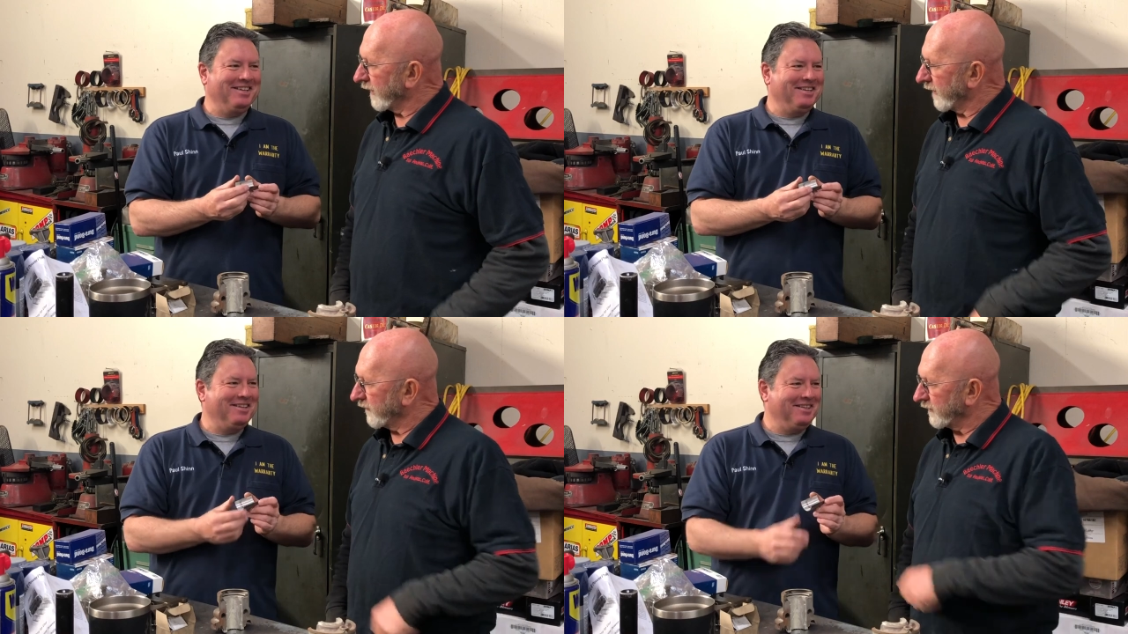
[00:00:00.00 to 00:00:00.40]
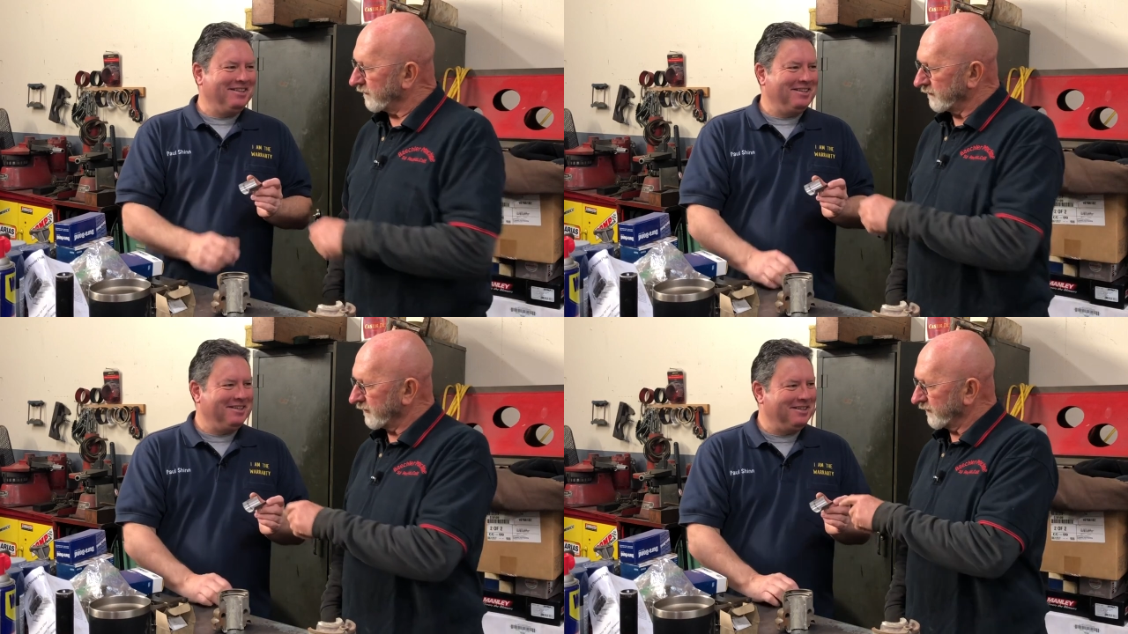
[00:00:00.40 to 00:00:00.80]
Speaker 1: yeah, the
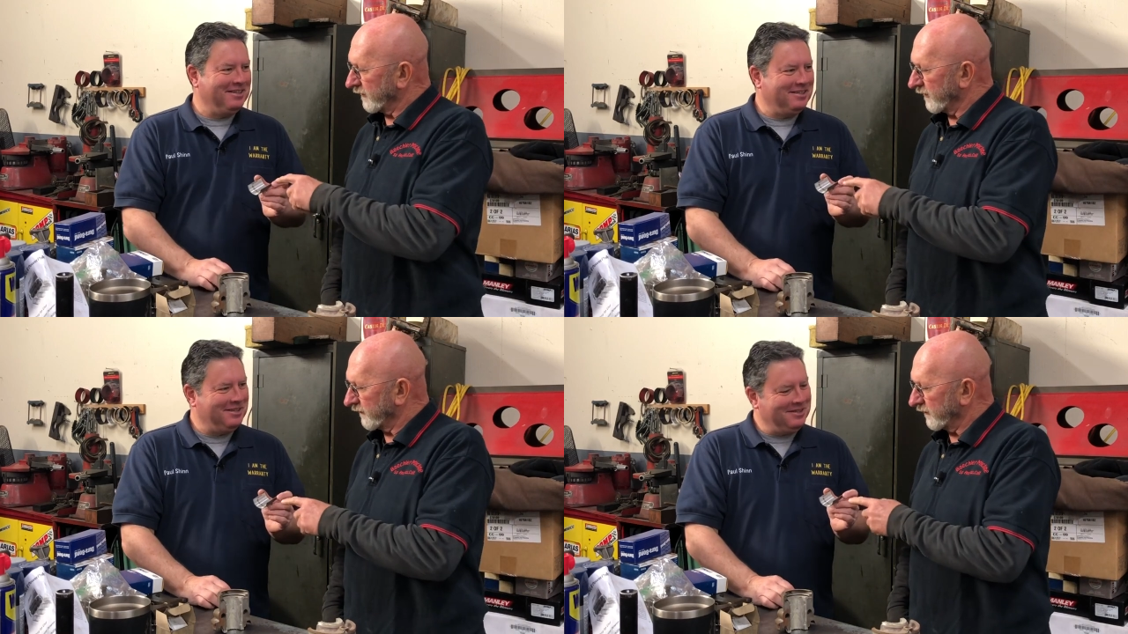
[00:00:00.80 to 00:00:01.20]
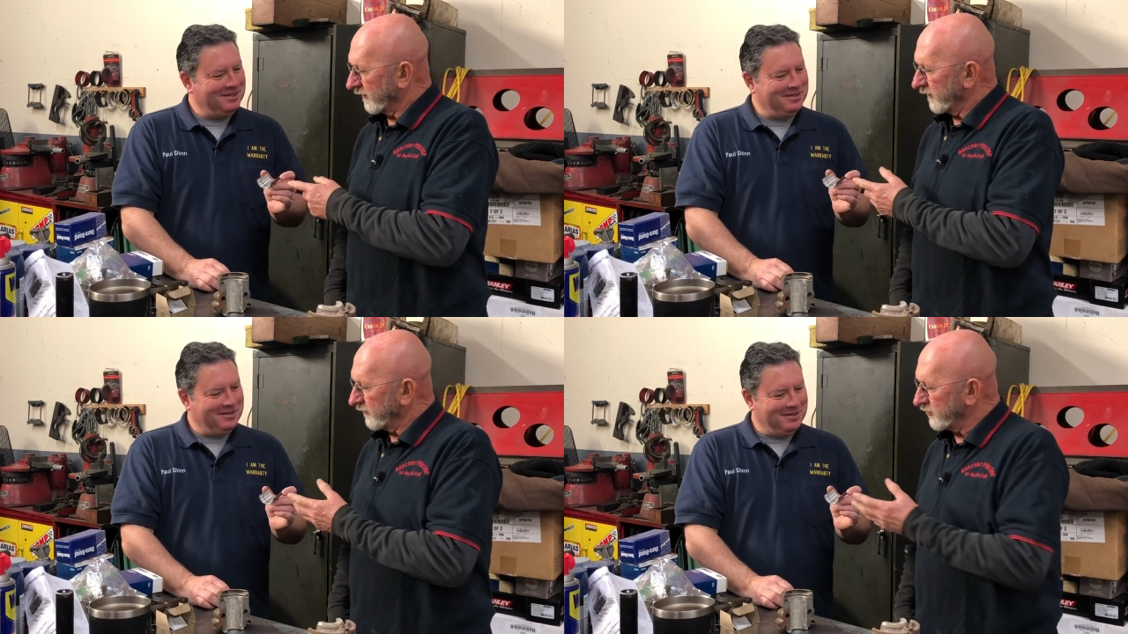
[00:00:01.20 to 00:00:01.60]
difference is
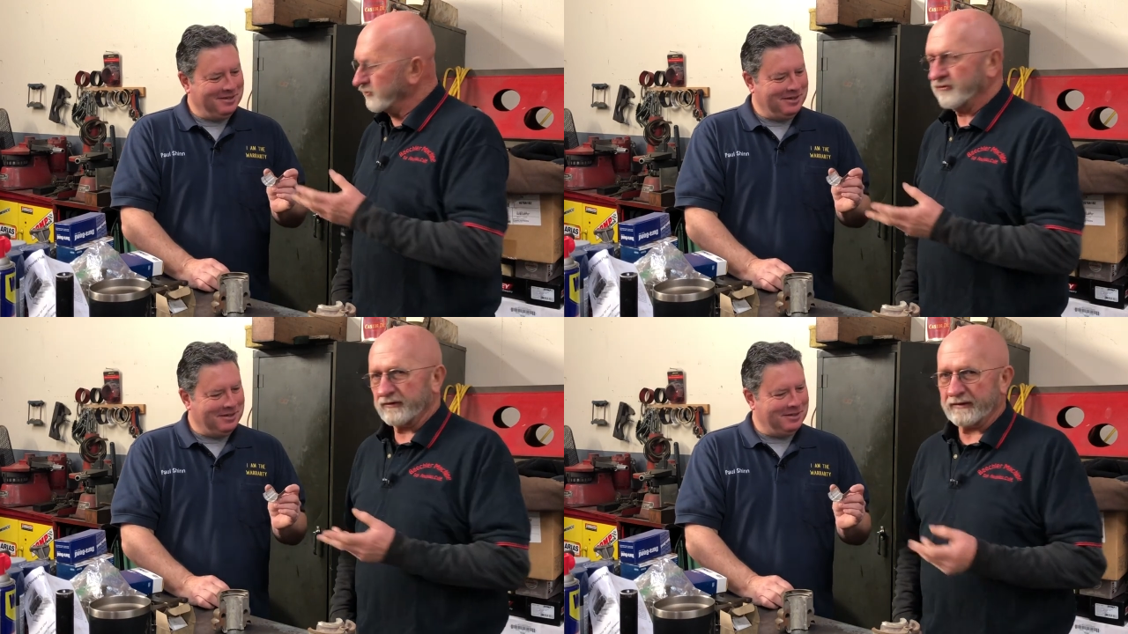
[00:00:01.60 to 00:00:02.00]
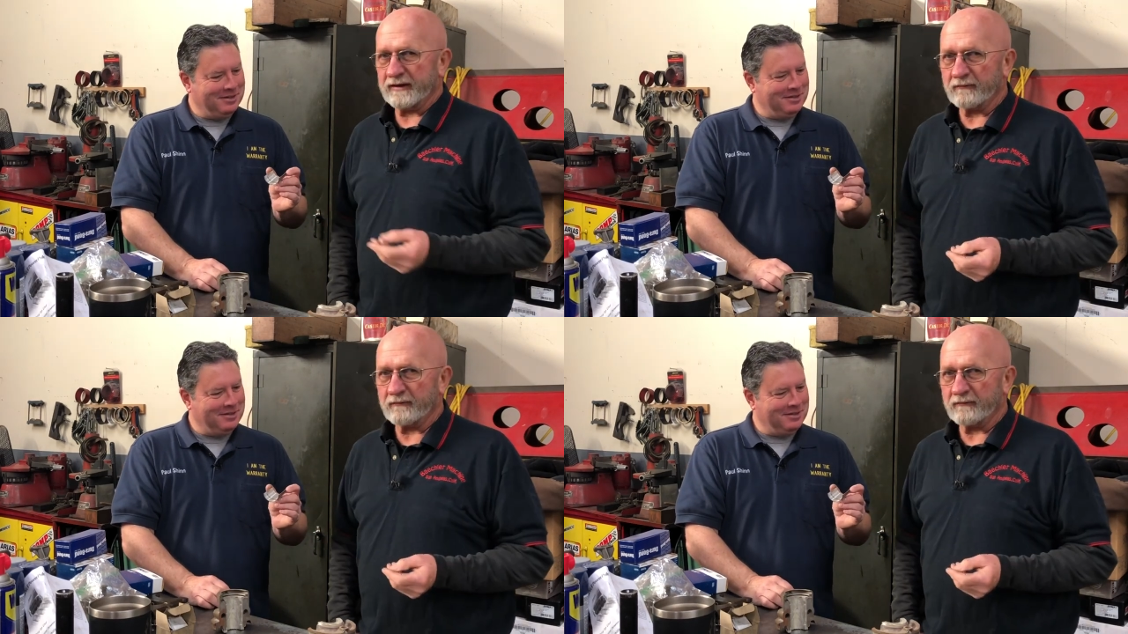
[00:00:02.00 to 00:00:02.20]
usually